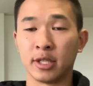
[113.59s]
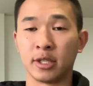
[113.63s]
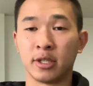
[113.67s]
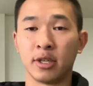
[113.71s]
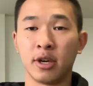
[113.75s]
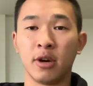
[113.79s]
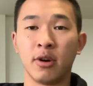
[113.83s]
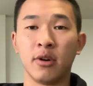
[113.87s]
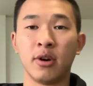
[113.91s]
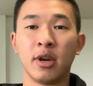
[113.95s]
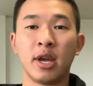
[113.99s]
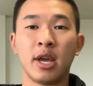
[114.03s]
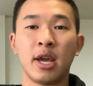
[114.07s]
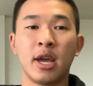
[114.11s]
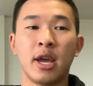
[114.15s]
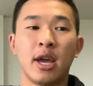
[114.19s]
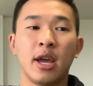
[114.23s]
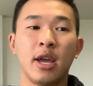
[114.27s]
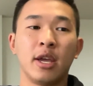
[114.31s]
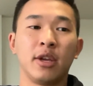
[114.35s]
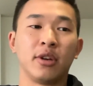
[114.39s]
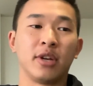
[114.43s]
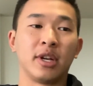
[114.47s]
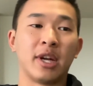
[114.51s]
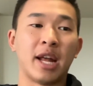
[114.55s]
So
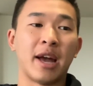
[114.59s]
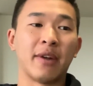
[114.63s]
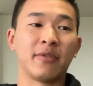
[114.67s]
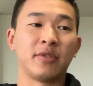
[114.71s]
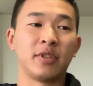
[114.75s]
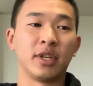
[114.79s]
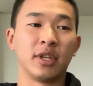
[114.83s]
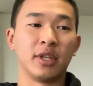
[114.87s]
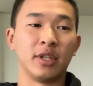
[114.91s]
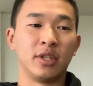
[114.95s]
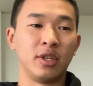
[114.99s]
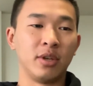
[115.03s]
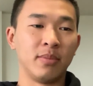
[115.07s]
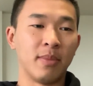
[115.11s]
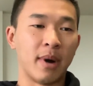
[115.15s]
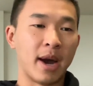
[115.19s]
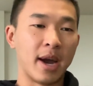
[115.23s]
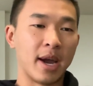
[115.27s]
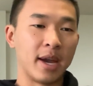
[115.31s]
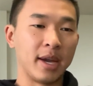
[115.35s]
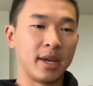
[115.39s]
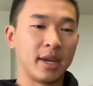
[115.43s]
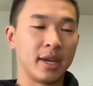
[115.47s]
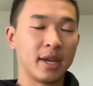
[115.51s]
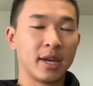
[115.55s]
you're gonna have to do
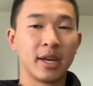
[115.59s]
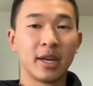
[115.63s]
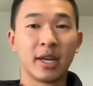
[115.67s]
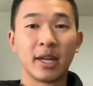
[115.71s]
my